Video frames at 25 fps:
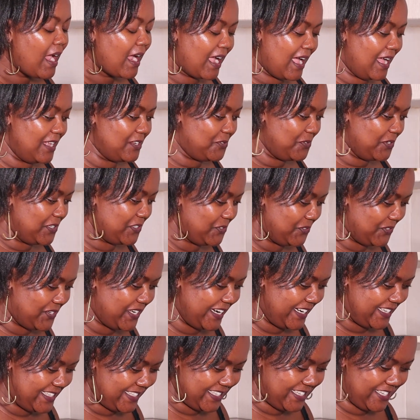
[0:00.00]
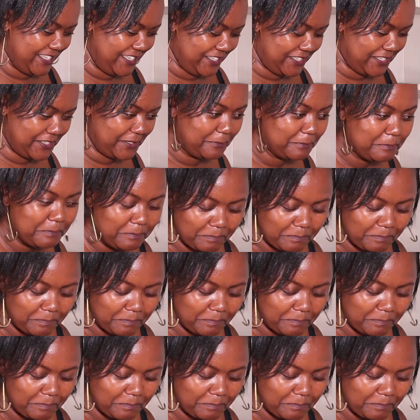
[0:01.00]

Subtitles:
Can't wait to taste it.